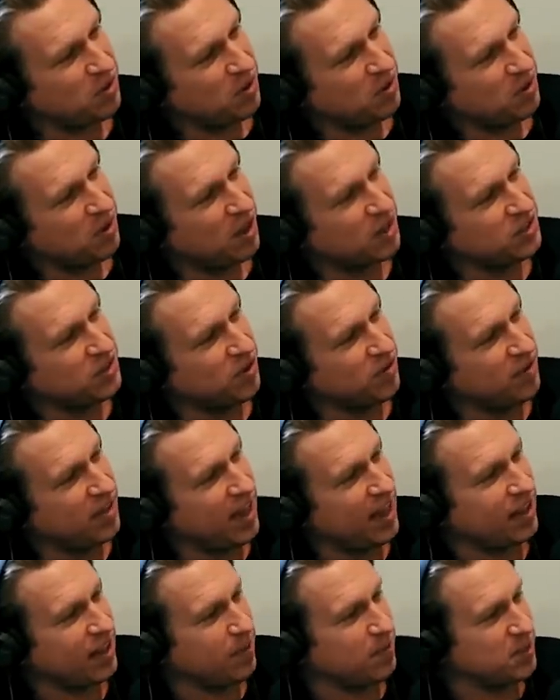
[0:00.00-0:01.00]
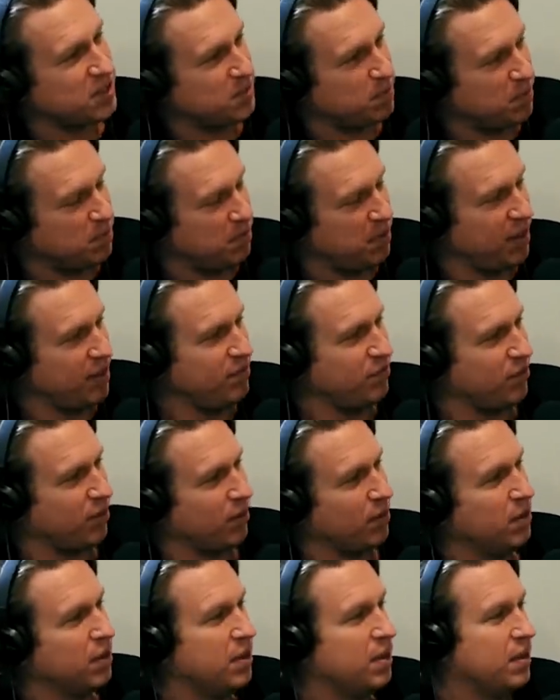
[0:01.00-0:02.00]
don't gloss over that. That must have been
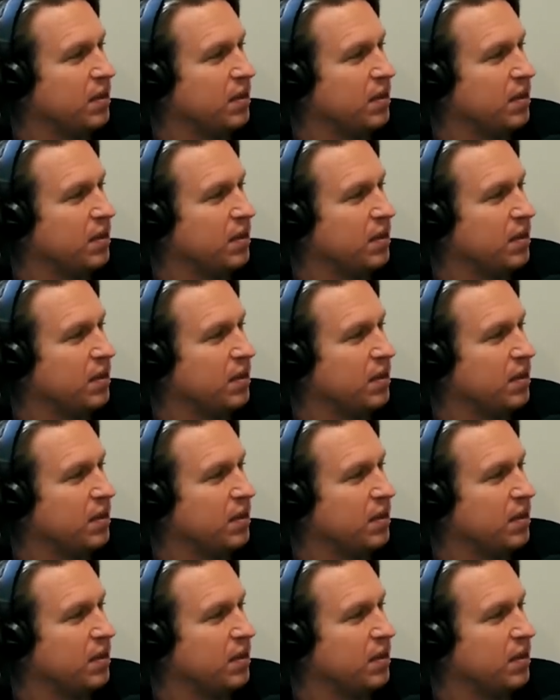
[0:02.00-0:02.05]
painful.